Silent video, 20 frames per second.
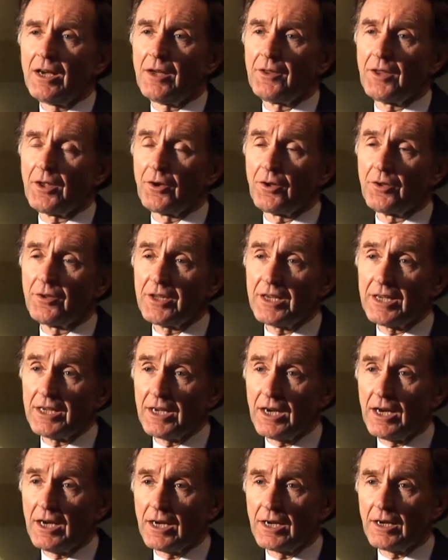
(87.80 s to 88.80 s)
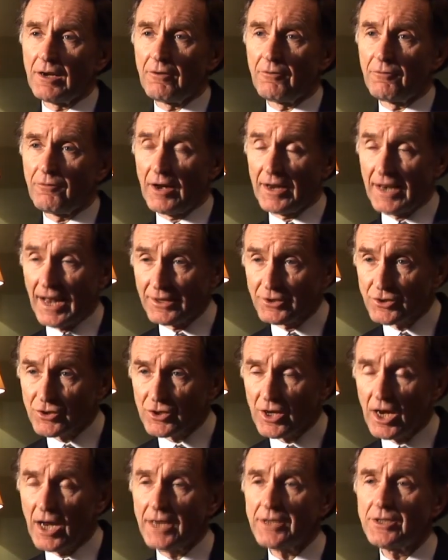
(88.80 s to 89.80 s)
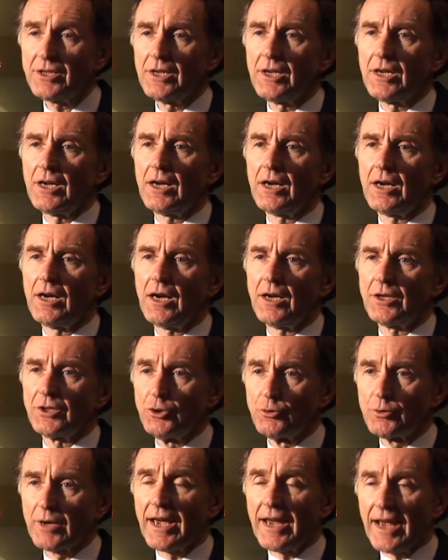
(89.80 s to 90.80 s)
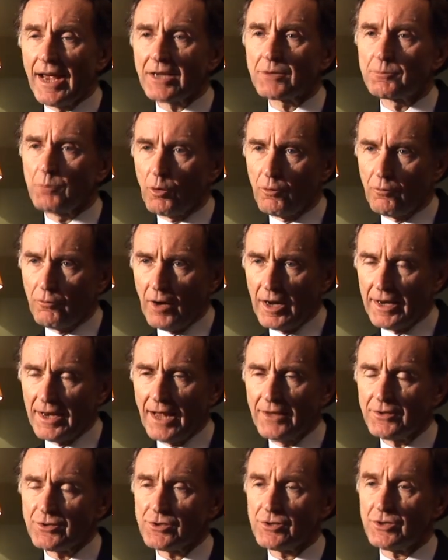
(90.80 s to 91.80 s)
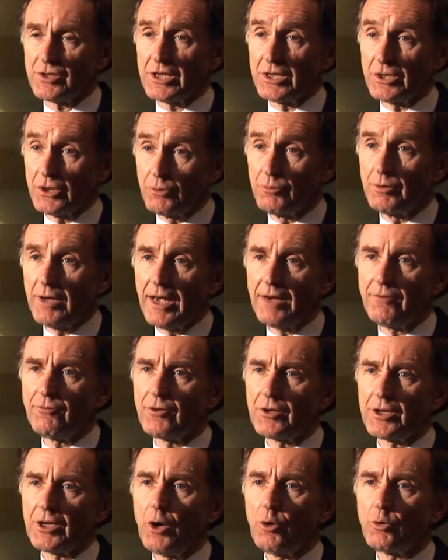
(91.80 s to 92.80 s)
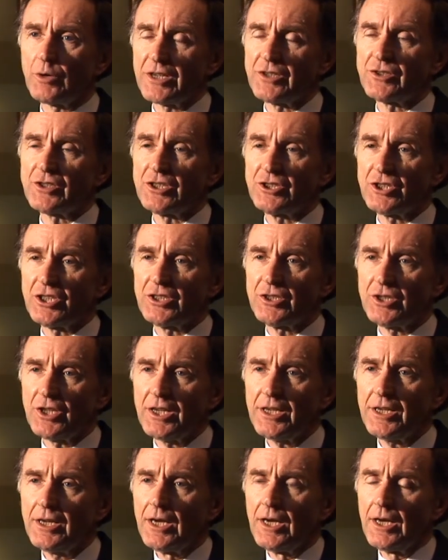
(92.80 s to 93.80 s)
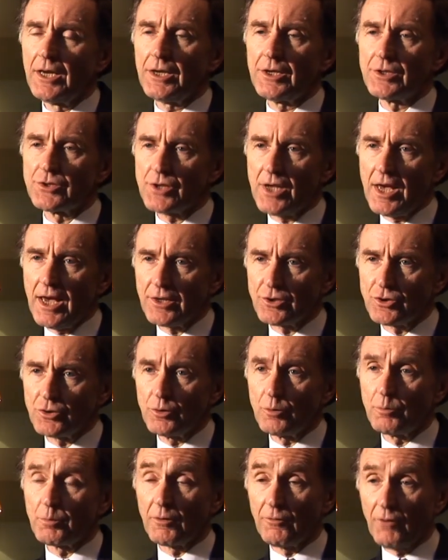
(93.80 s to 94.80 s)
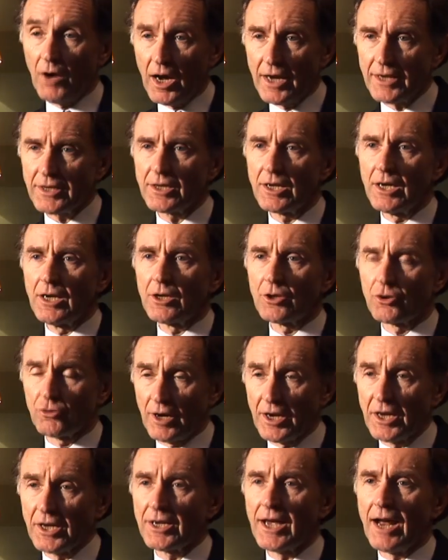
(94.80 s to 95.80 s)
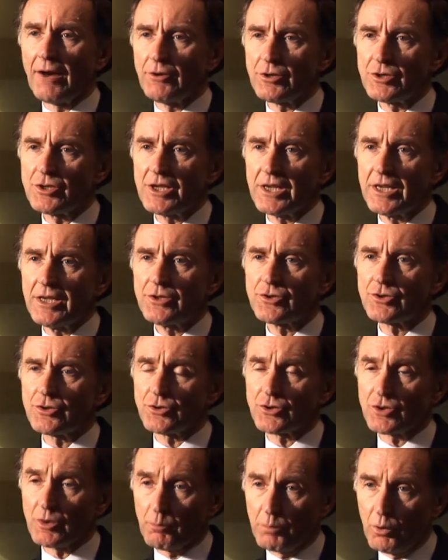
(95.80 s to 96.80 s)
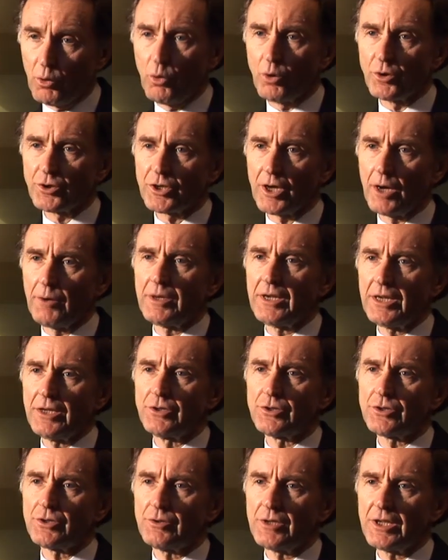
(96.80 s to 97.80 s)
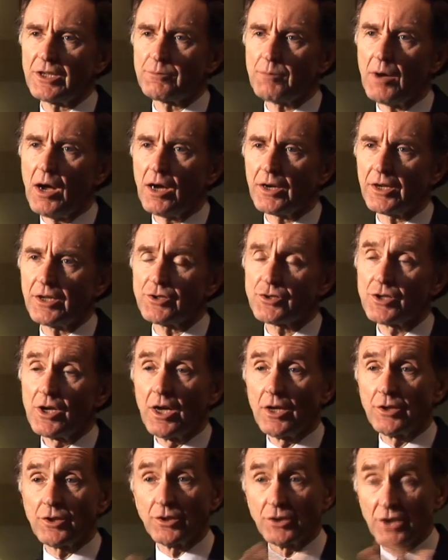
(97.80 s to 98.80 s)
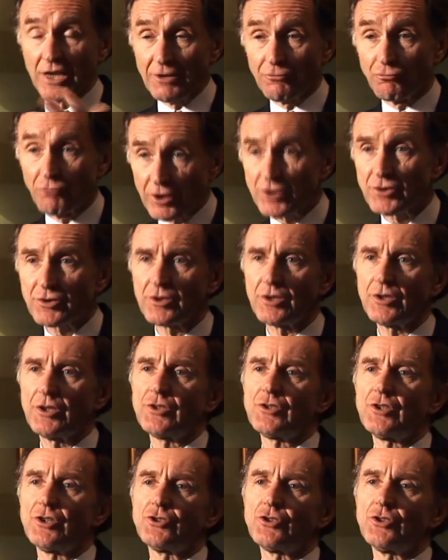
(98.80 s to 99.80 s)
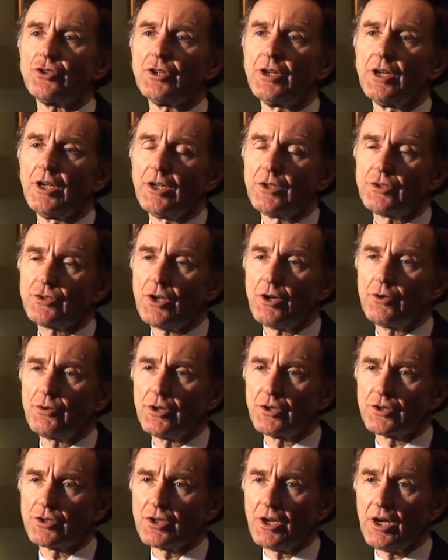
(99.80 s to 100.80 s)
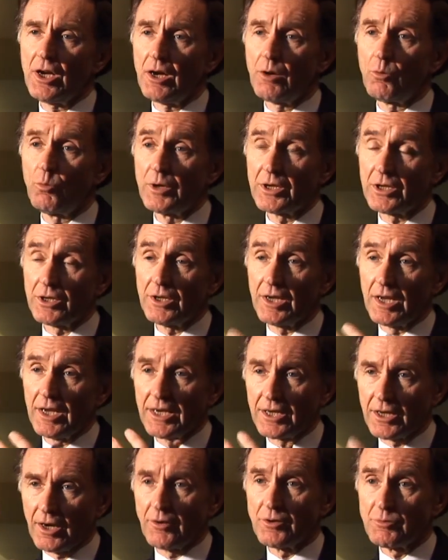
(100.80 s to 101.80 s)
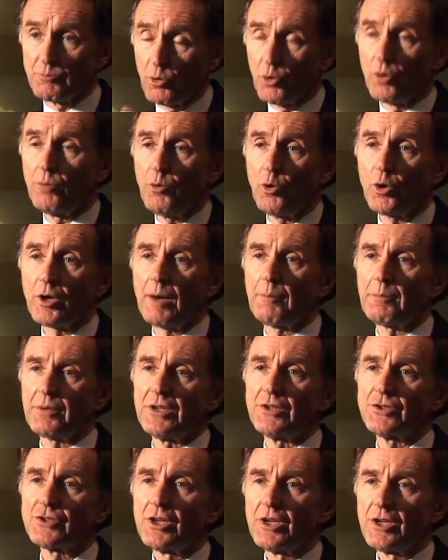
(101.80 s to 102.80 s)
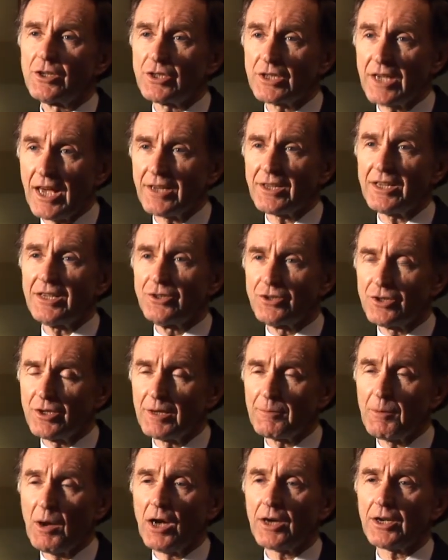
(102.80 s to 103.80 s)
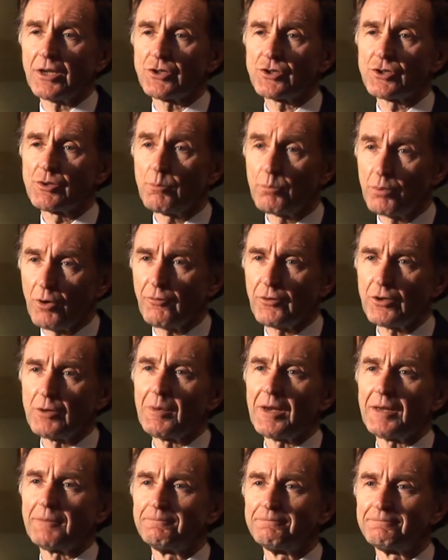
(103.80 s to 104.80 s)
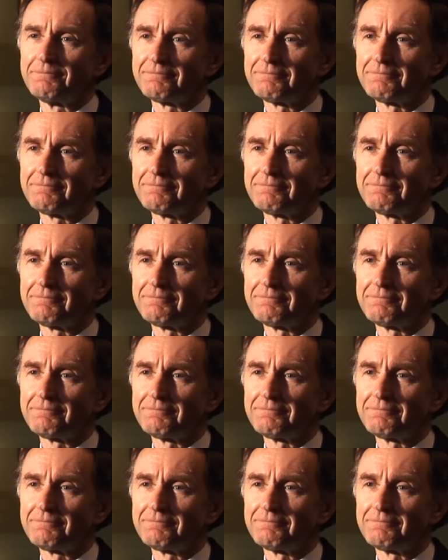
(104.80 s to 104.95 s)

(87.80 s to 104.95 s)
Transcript: And then on the finance side, UK Export Finance, the new name for the old ECGD, is there to provide credit guarantees to support going into these markets, to de-risk the decision so that we can encourage more and more companies to get into the markets profitably.